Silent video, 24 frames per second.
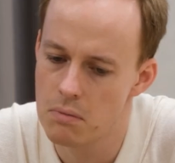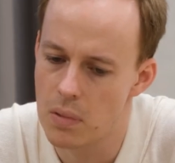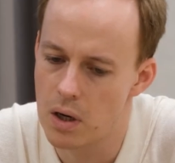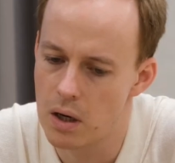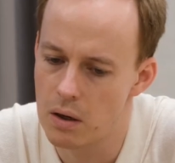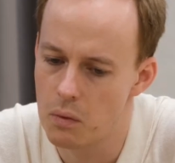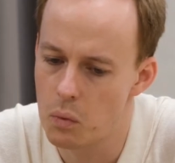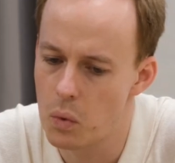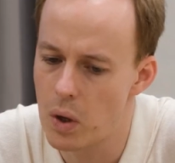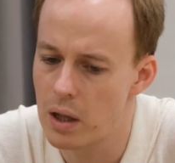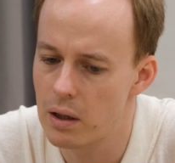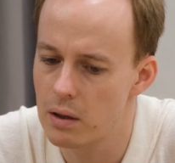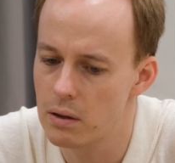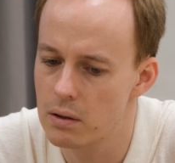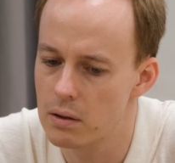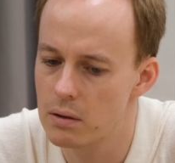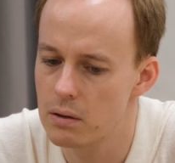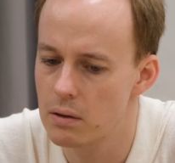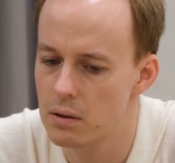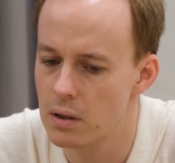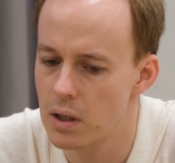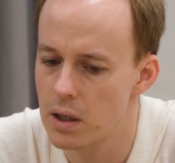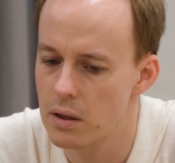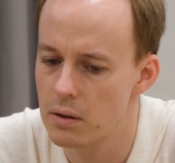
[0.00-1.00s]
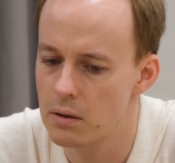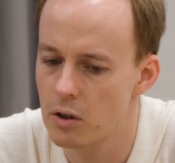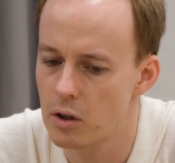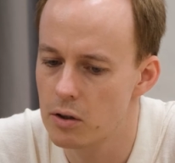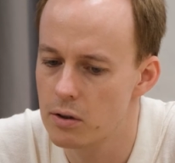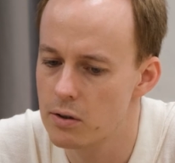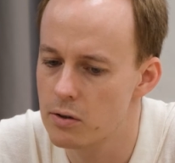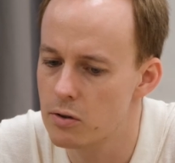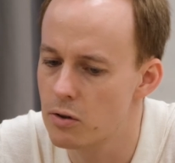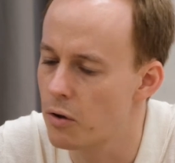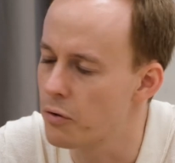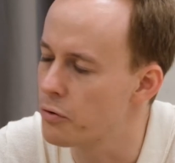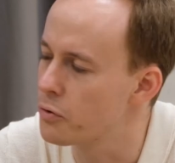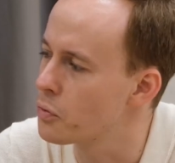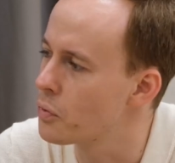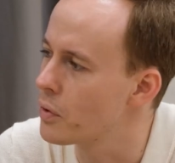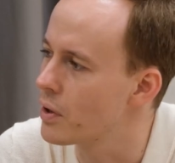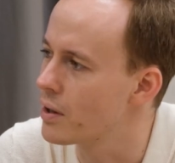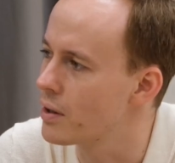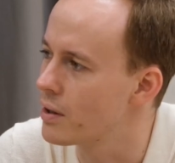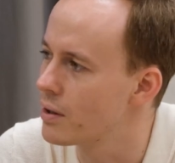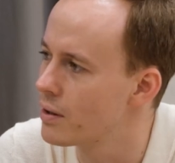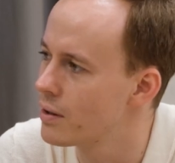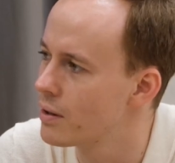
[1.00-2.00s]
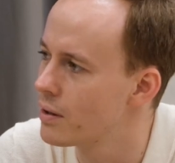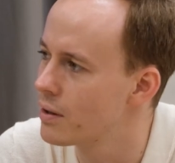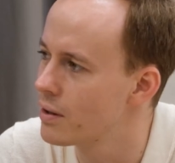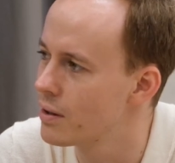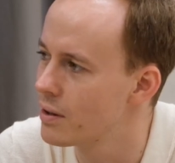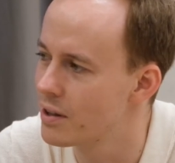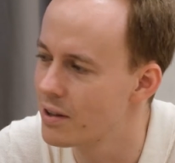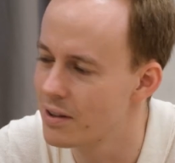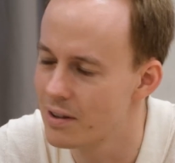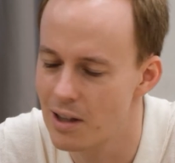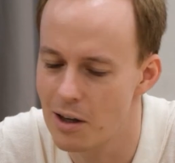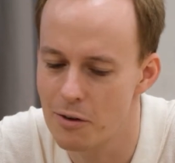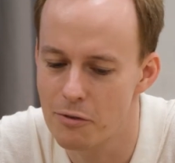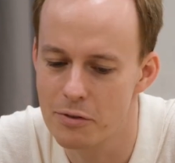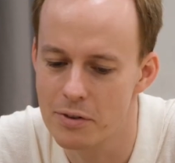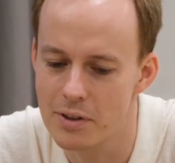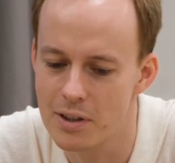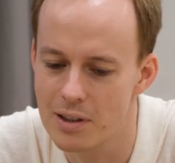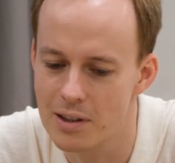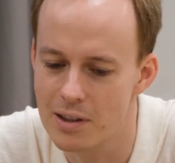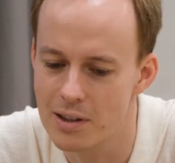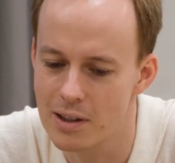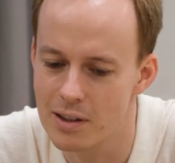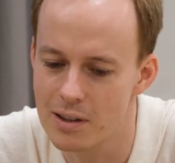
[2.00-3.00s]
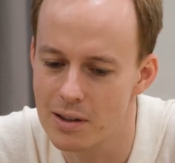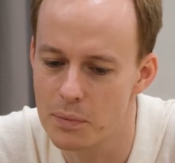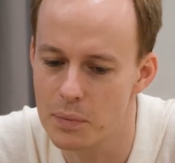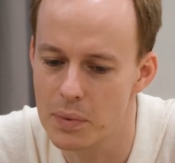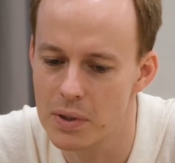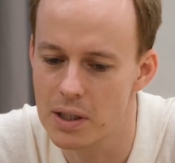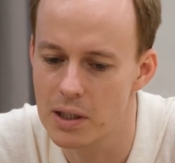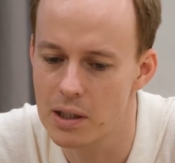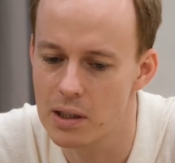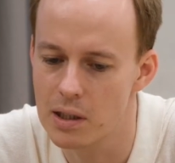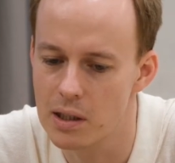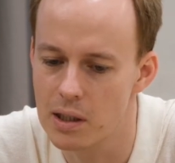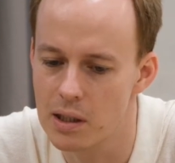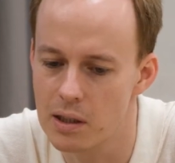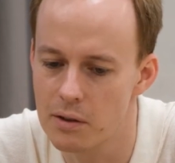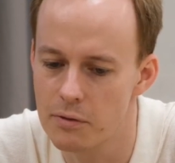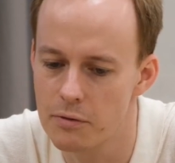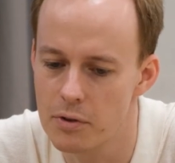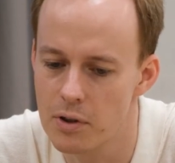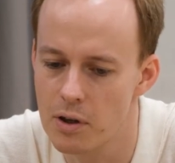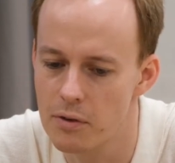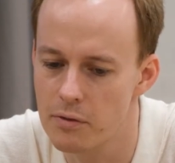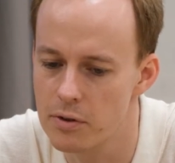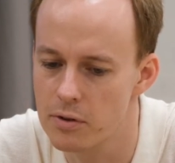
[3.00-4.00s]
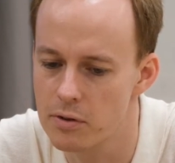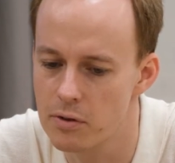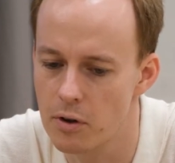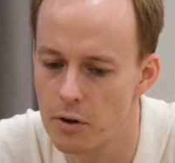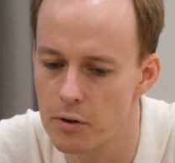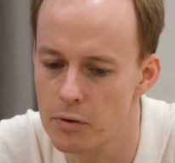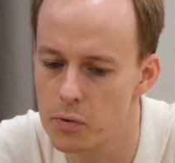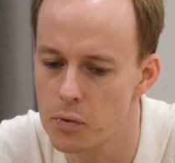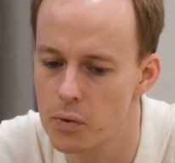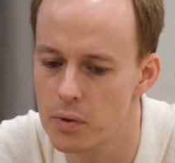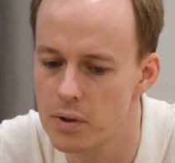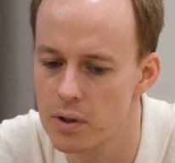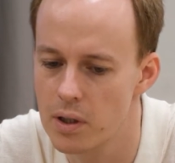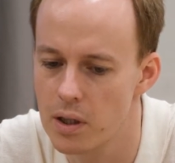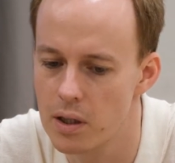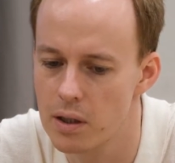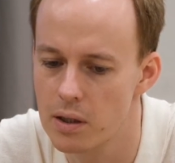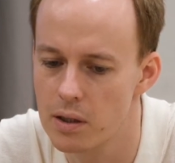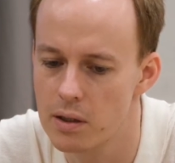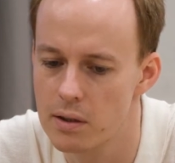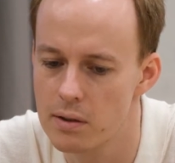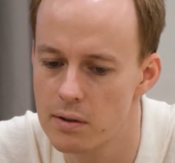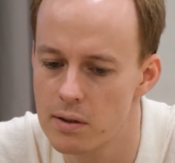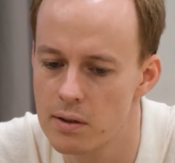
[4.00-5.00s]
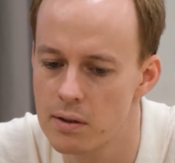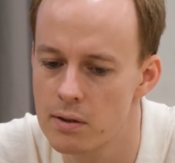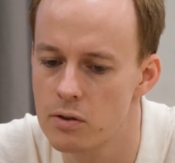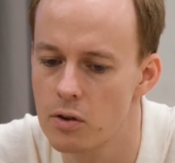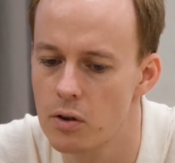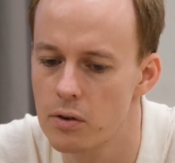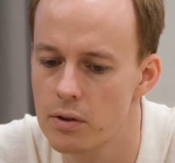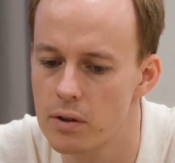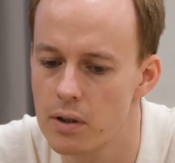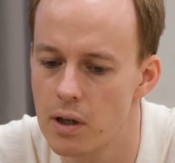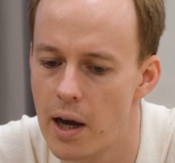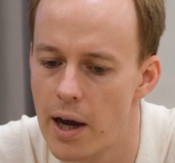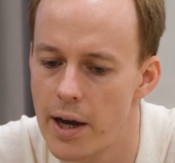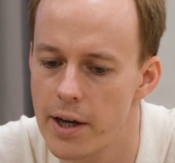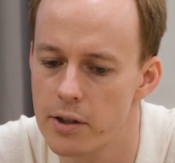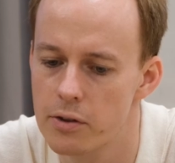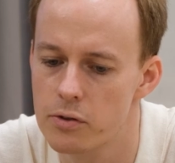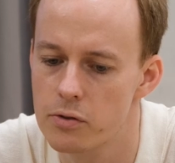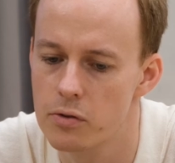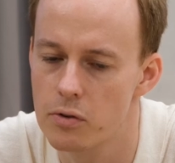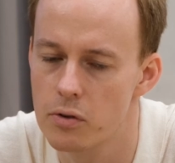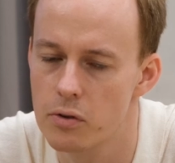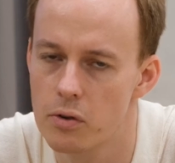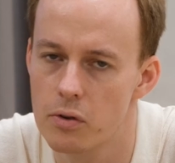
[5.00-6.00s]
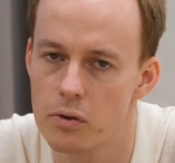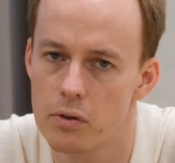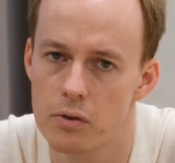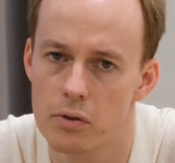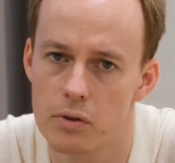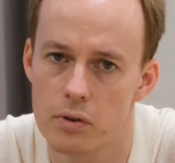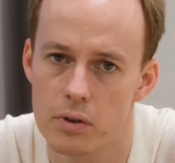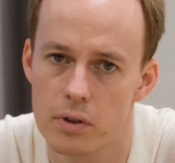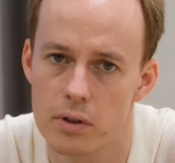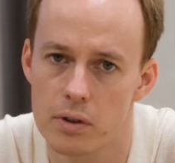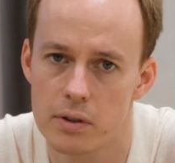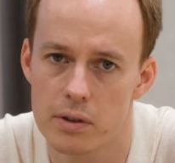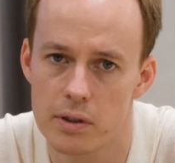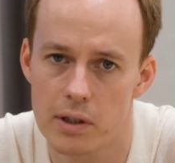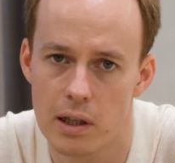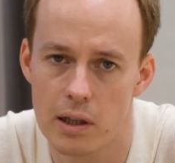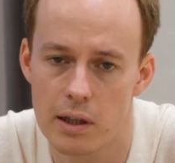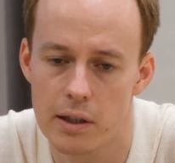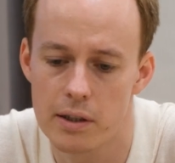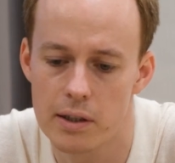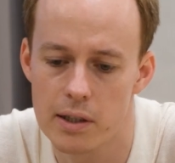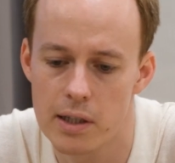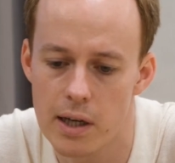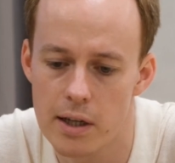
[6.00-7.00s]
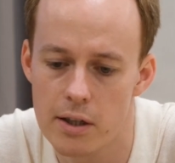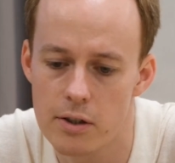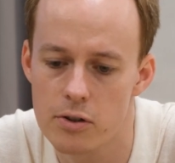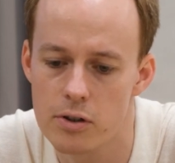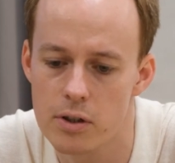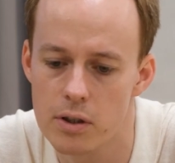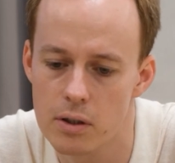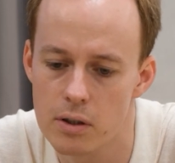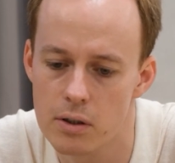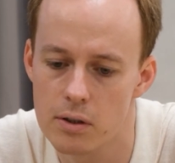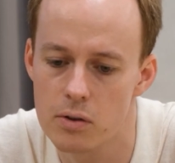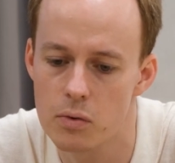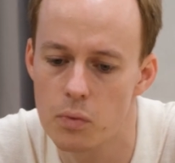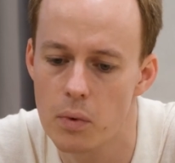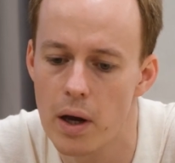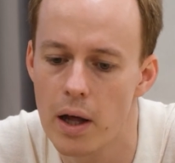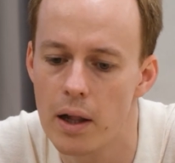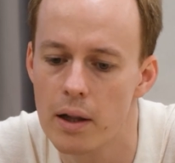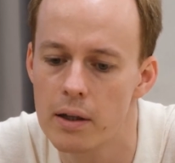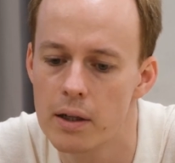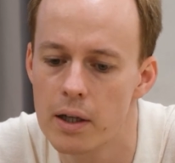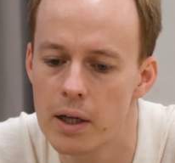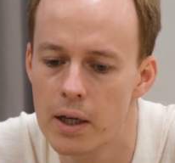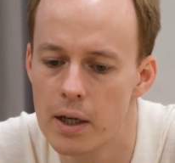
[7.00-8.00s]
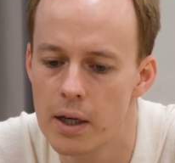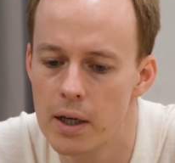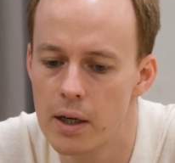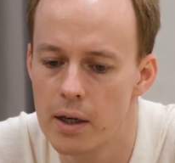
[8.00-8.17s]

Well, not the soft one, yeah. Definitely at the beginning. And if you have a soft one, then insist on the hydrodelineation as well.